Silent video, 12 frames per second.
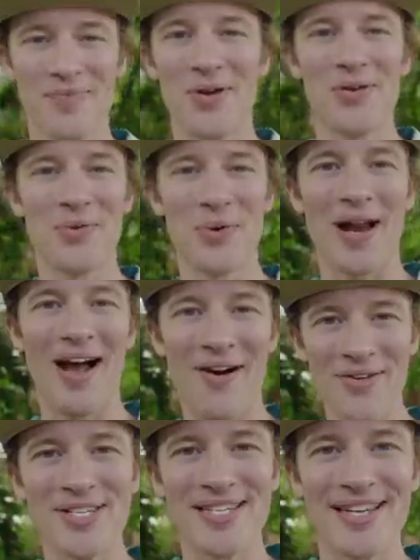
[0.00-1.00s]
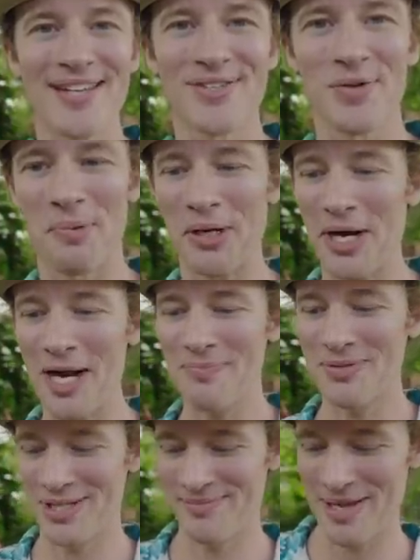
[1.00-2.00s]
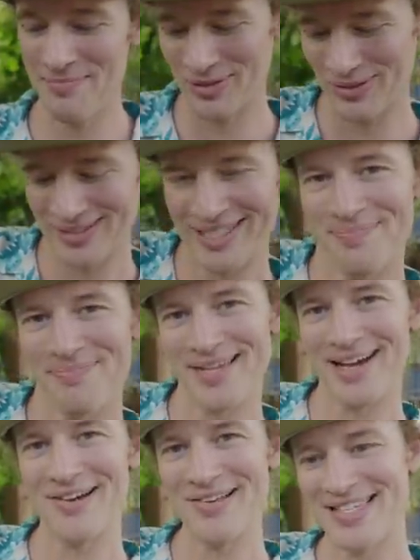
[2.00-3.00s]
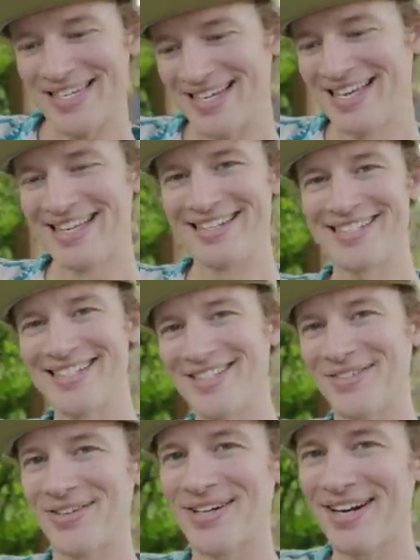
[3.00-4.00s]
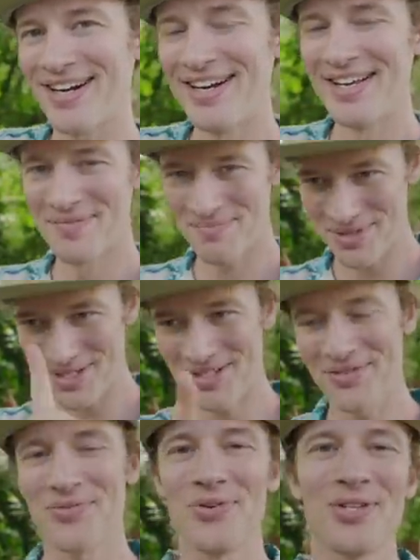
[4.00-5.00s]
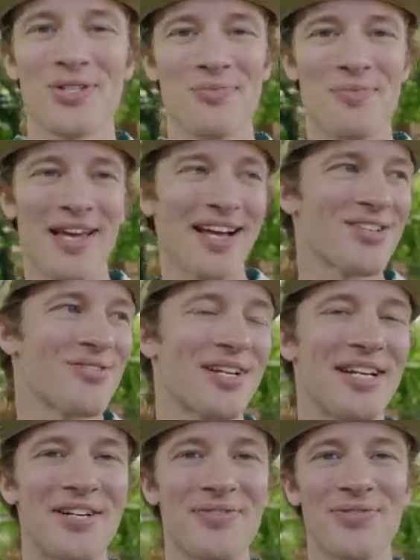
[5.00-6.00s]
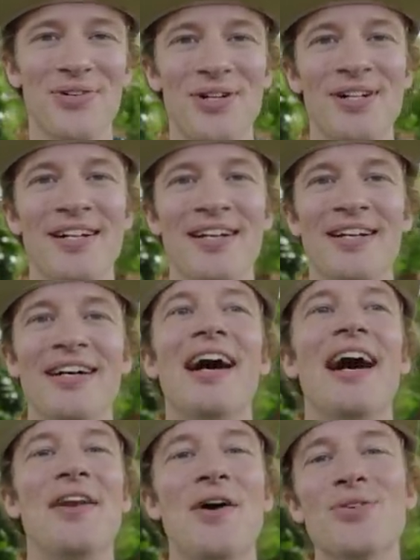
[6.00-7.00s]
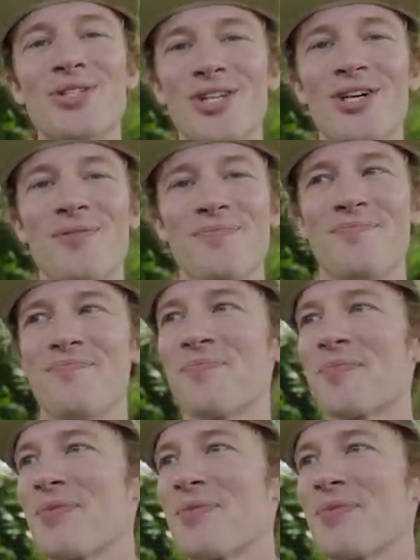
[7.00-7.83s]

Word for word: underwater housing so perhaps I'm able to dip the housing into the water but of course to be extra careful I know some